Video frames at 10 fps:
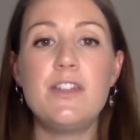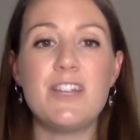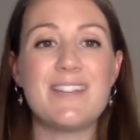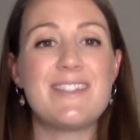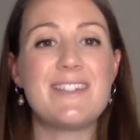
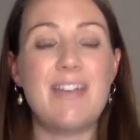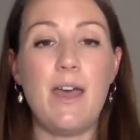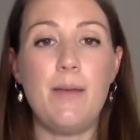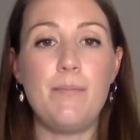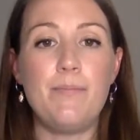just
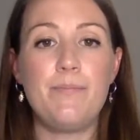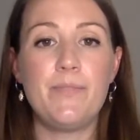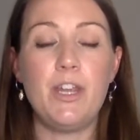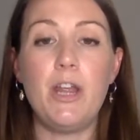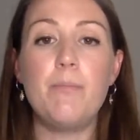um,
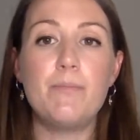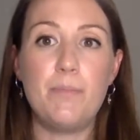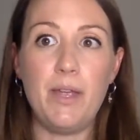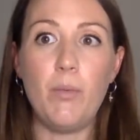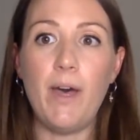you know,
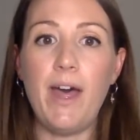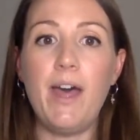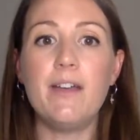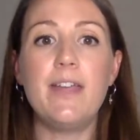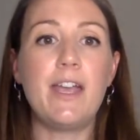be
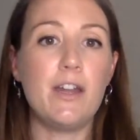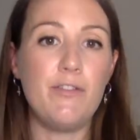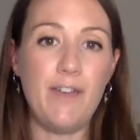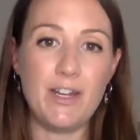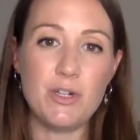aware it can
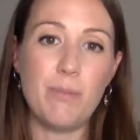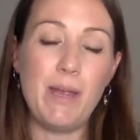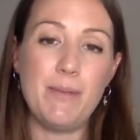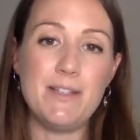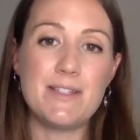affect your
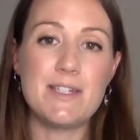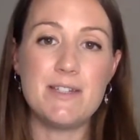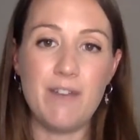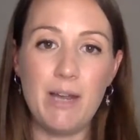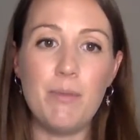baby's
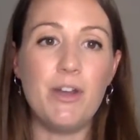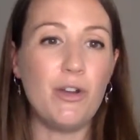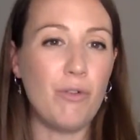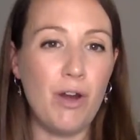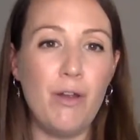development
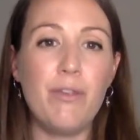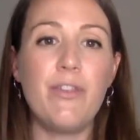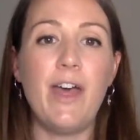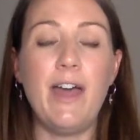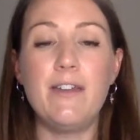and growth
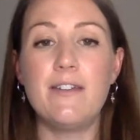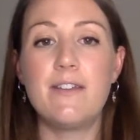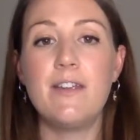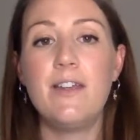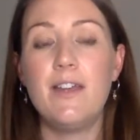and
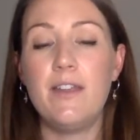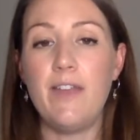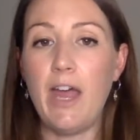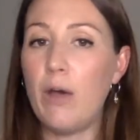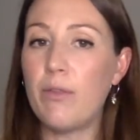
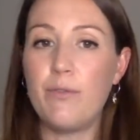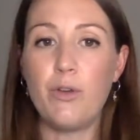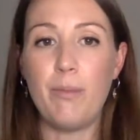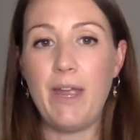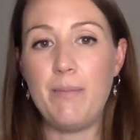the health of
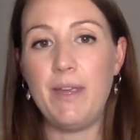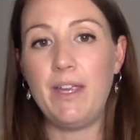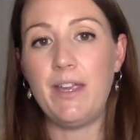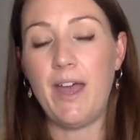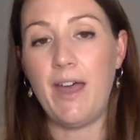your
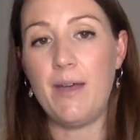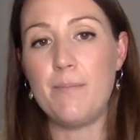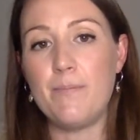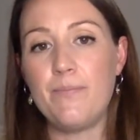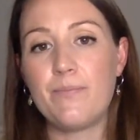baby
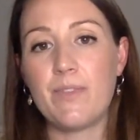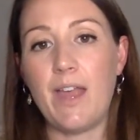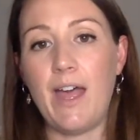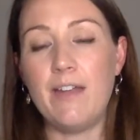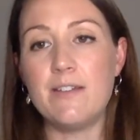um,
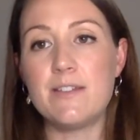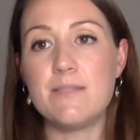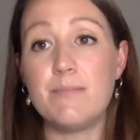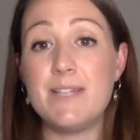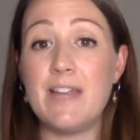and
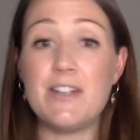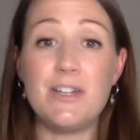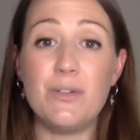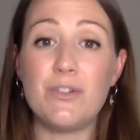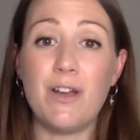
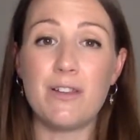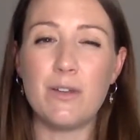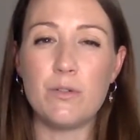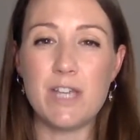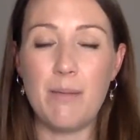potentially your child's
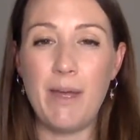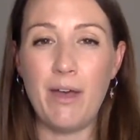long-term